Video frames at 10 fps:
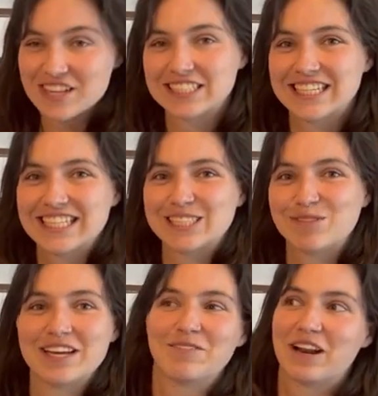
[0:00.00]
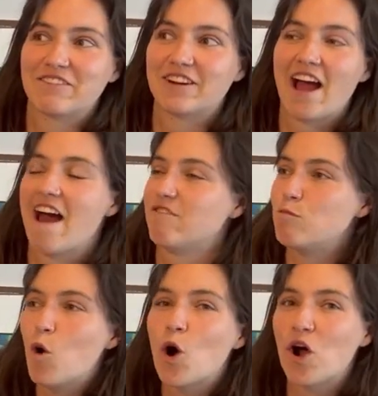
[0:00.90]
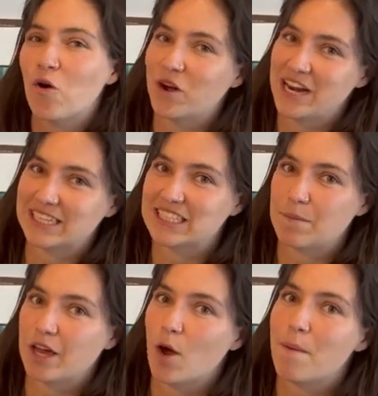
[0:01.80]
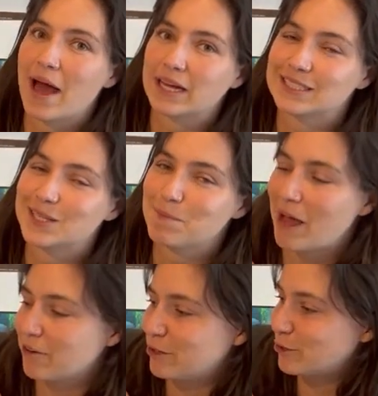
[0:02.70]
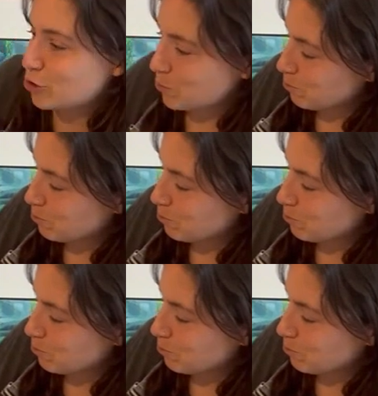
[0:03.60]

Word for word: this to this one whenever I have more or next time I go back to Baton Rouge.